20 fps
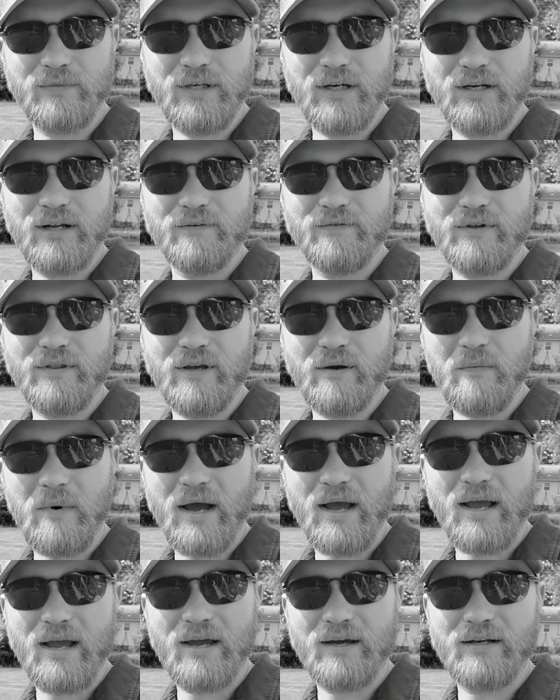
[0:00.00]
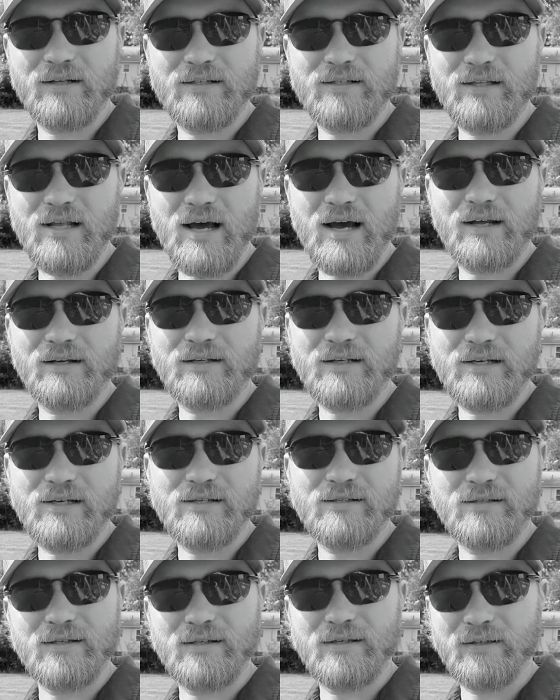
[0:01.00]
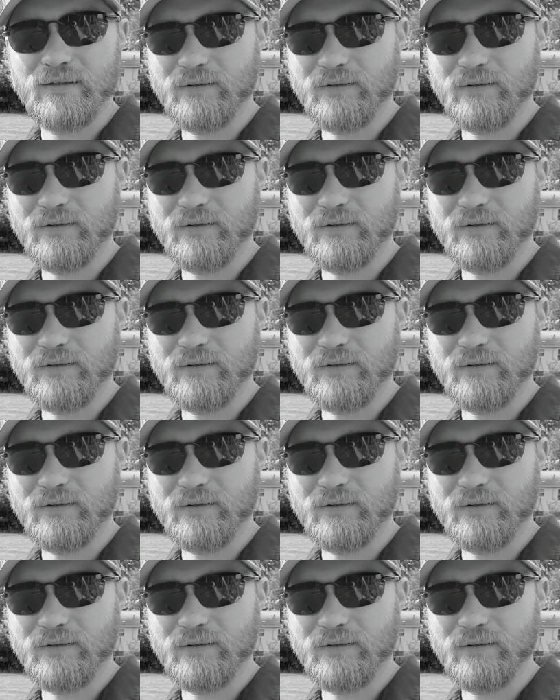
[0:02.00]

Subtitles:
done everything by hand, it's not easy,